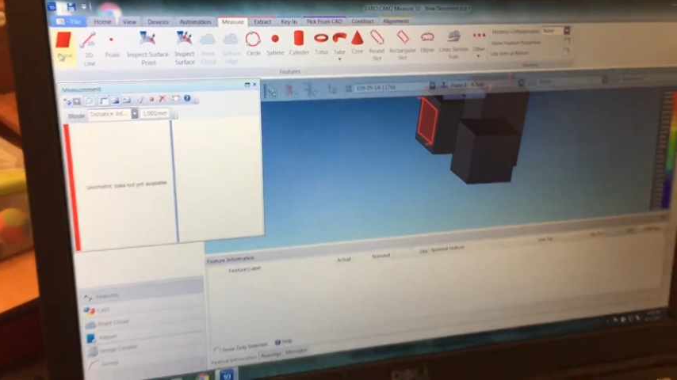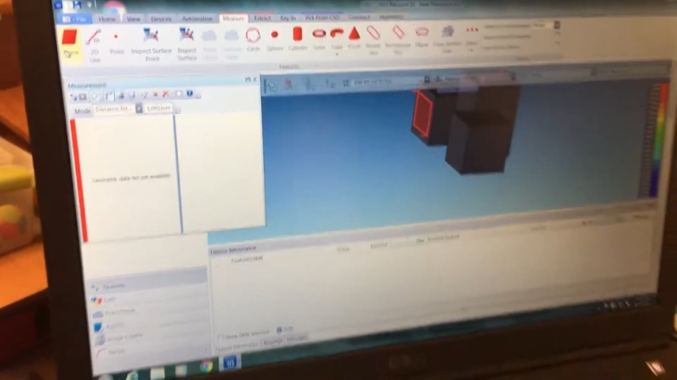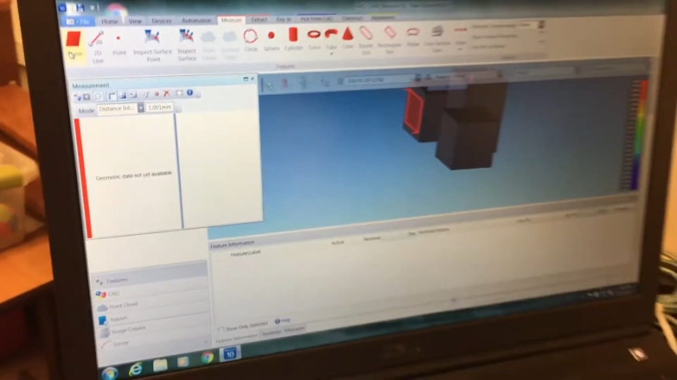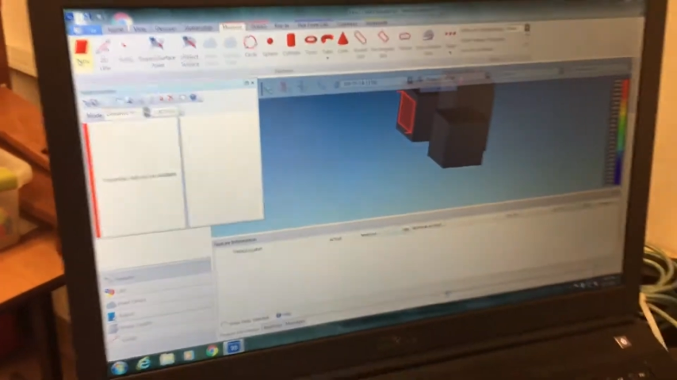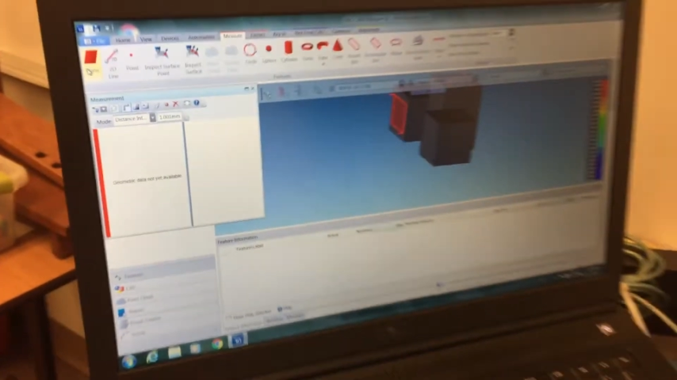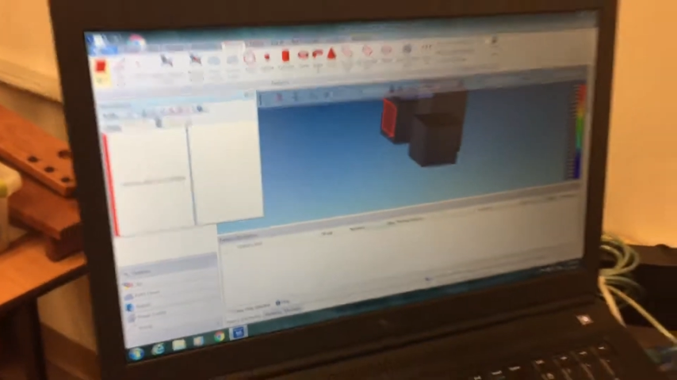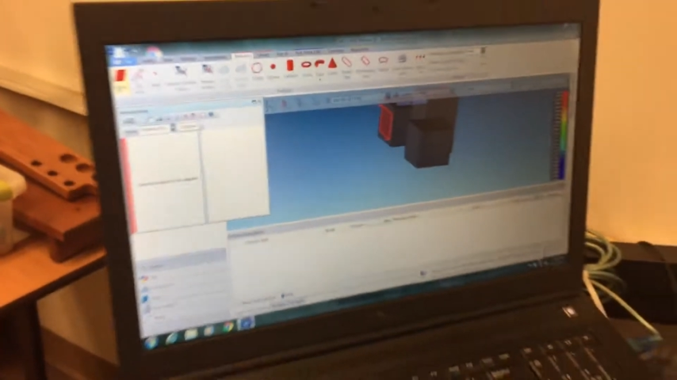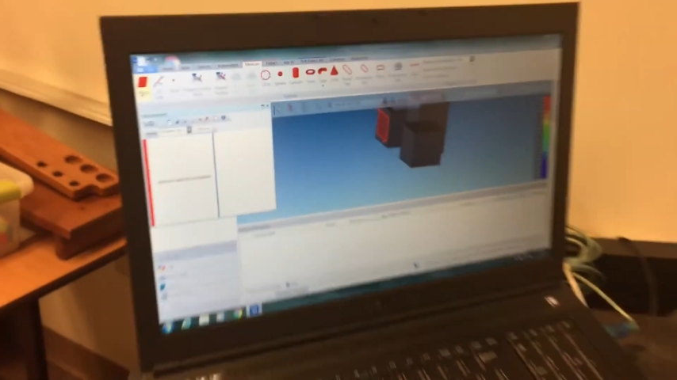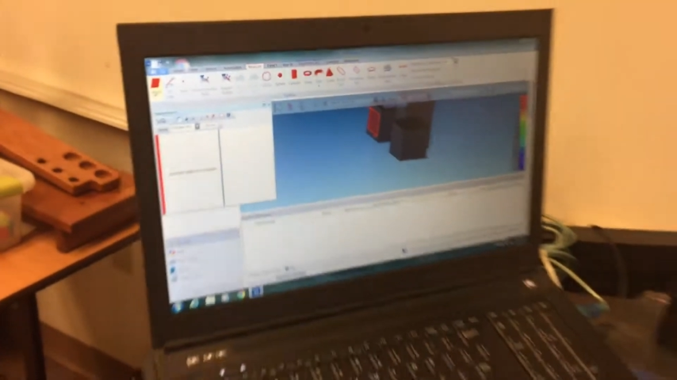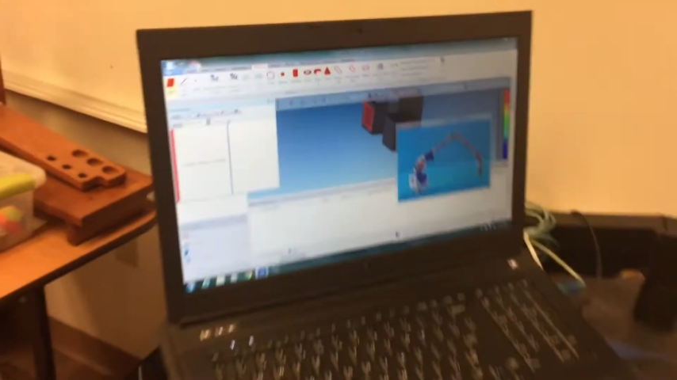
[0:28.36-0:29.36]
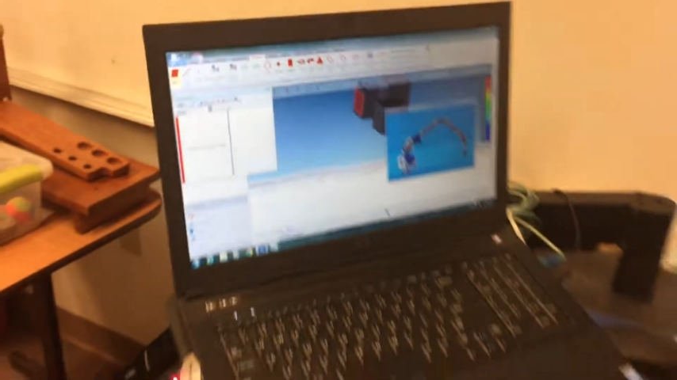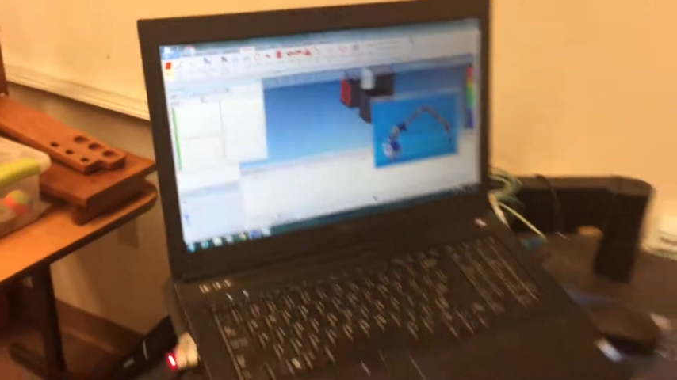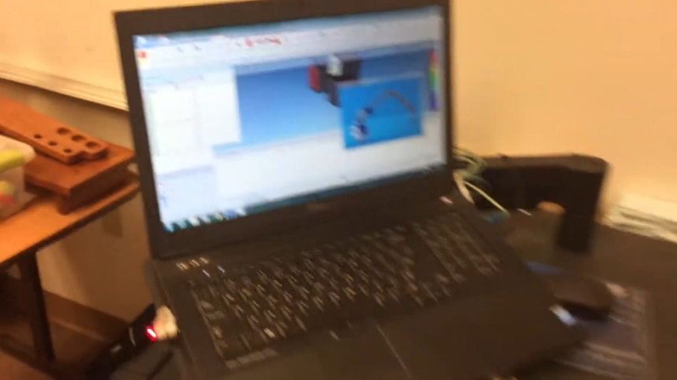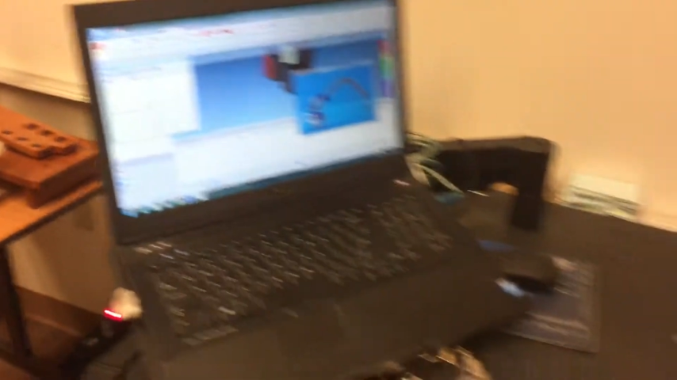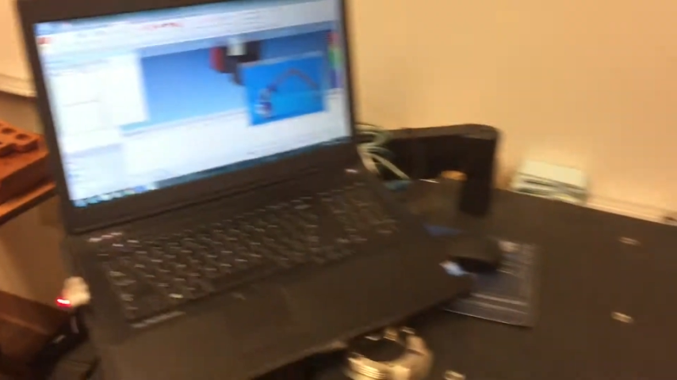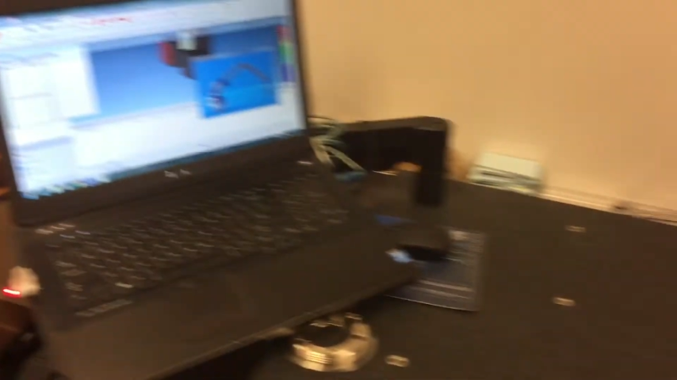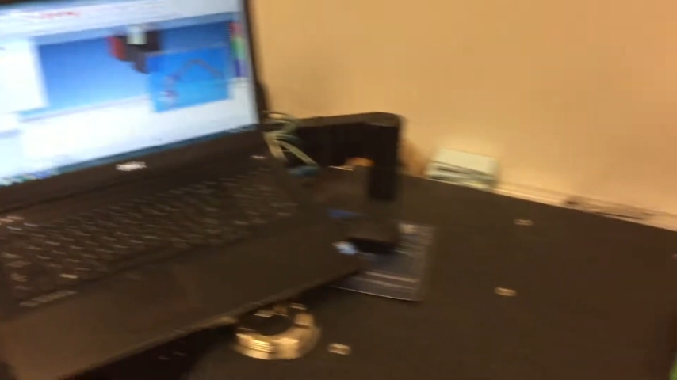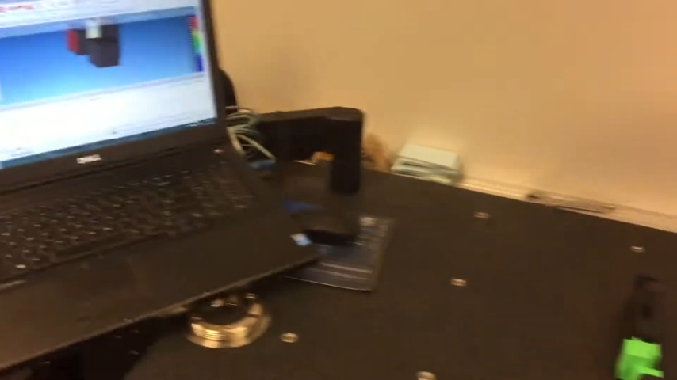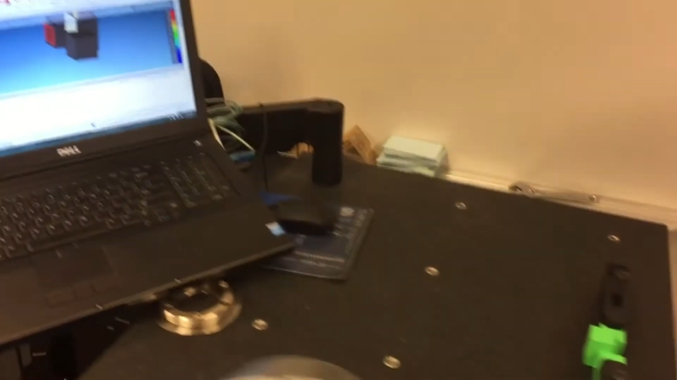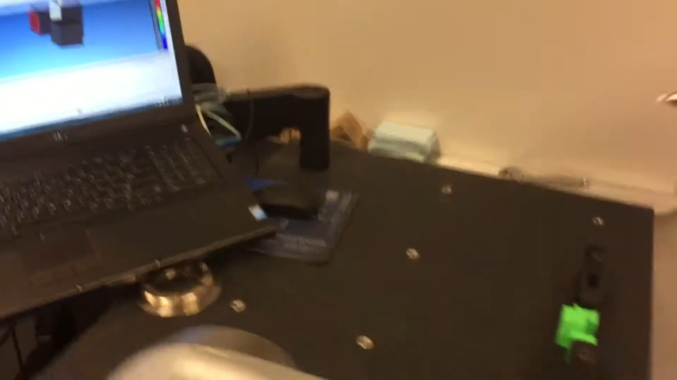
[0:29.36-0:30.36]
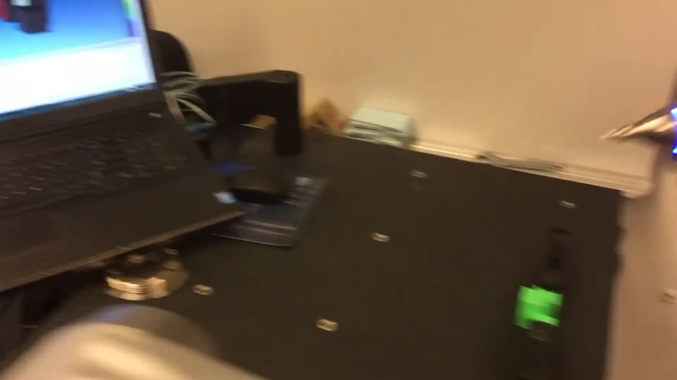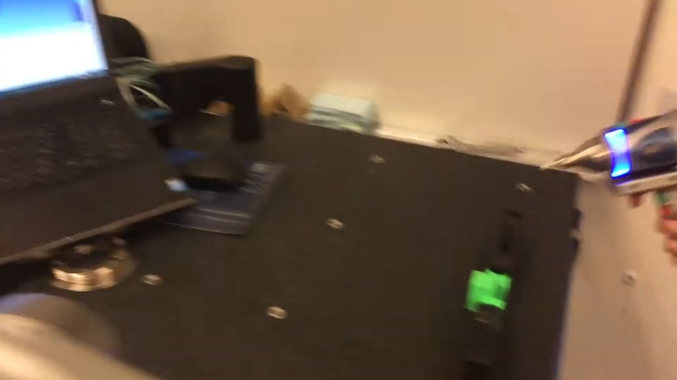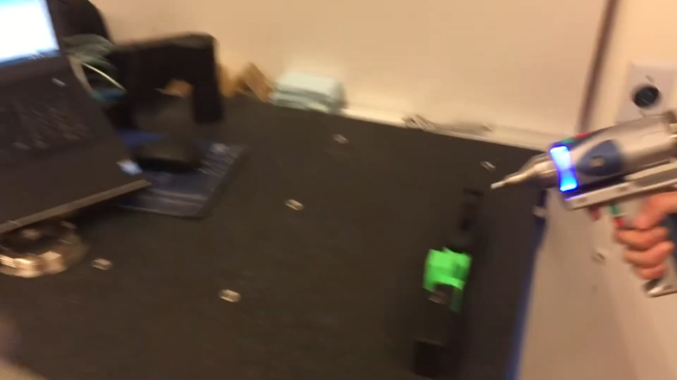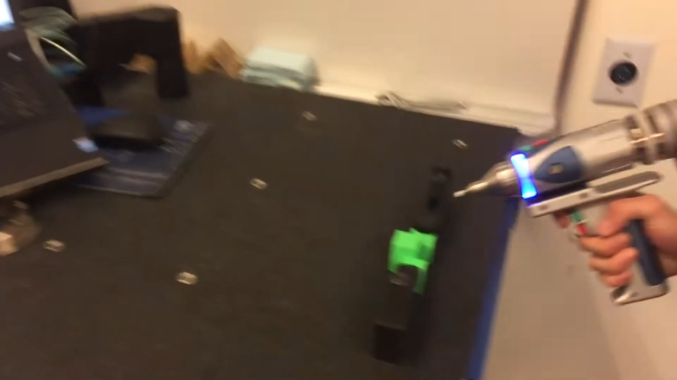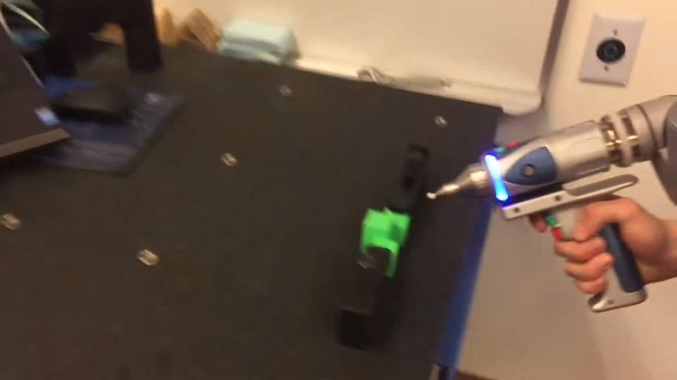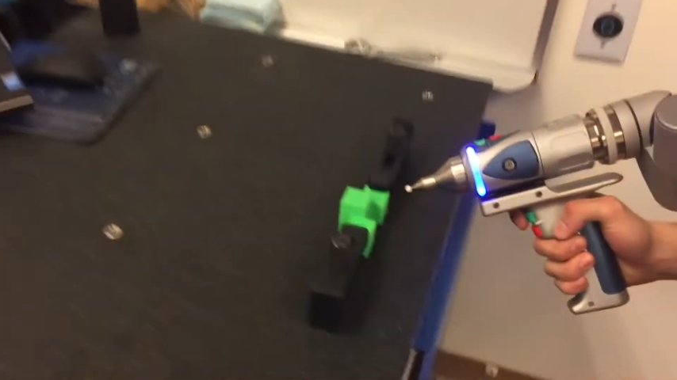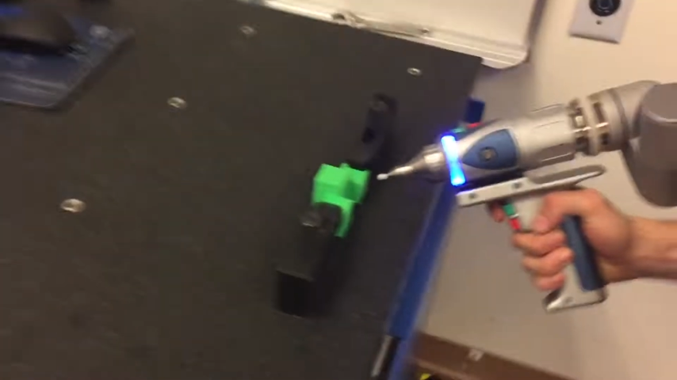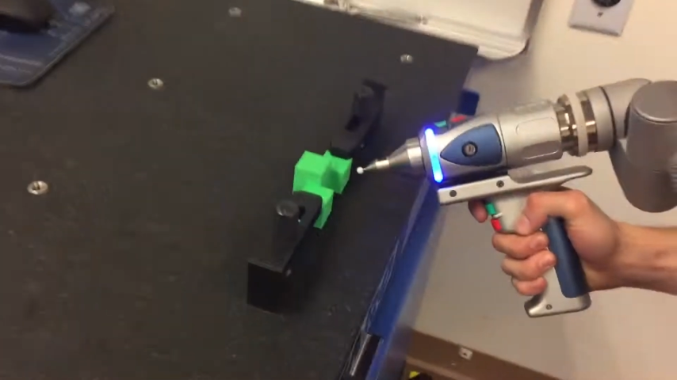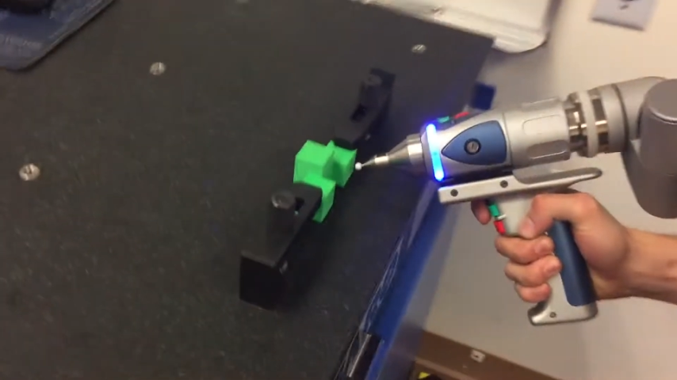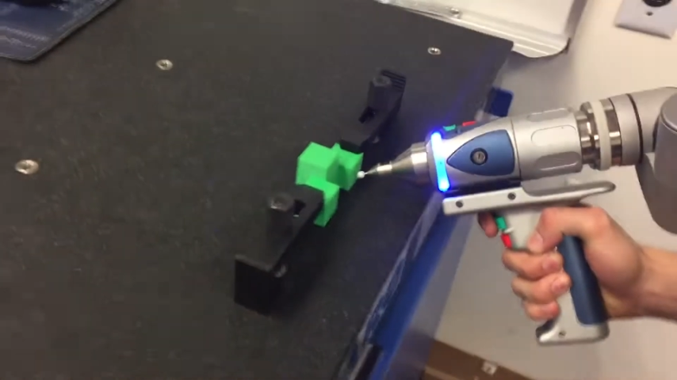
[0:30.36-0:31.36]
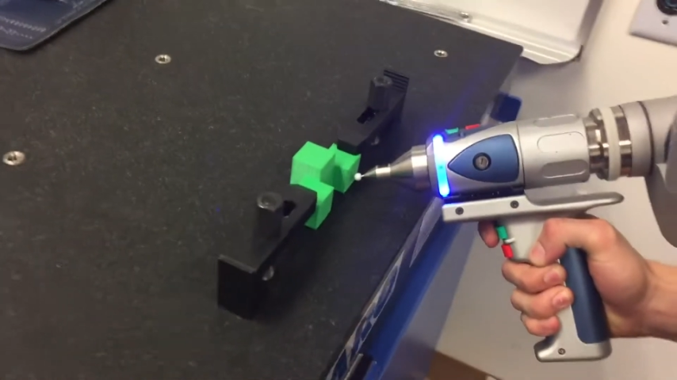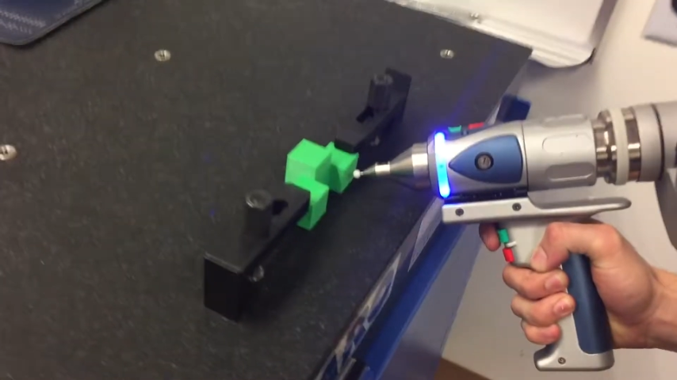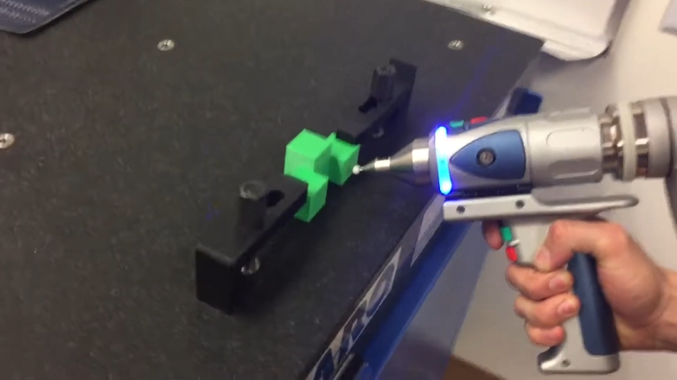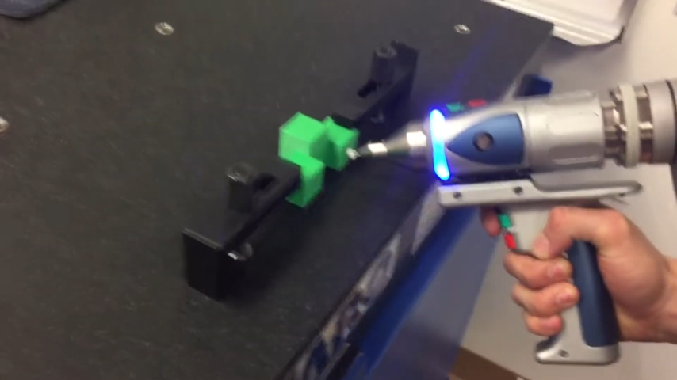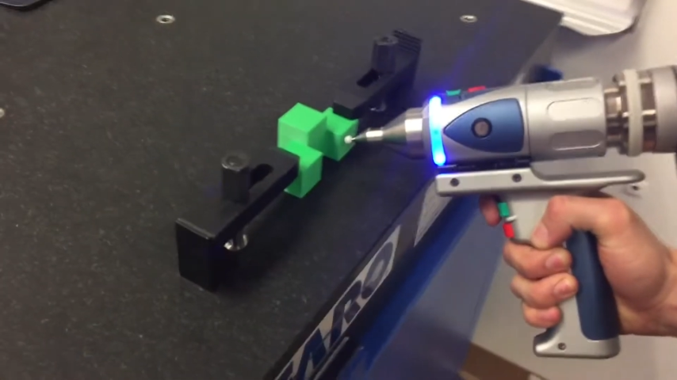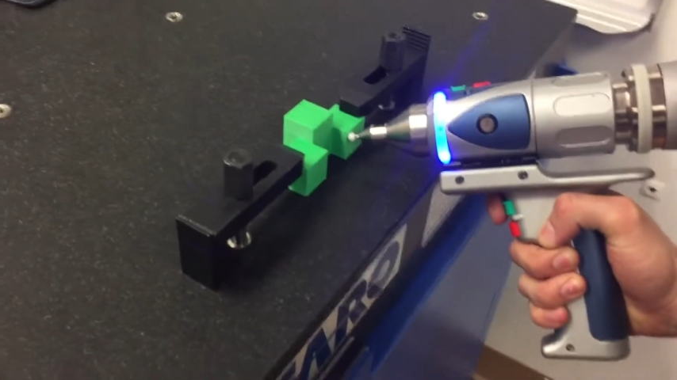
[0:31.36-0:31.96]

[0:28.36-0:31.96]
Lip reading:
Nobody's mouth can be seen.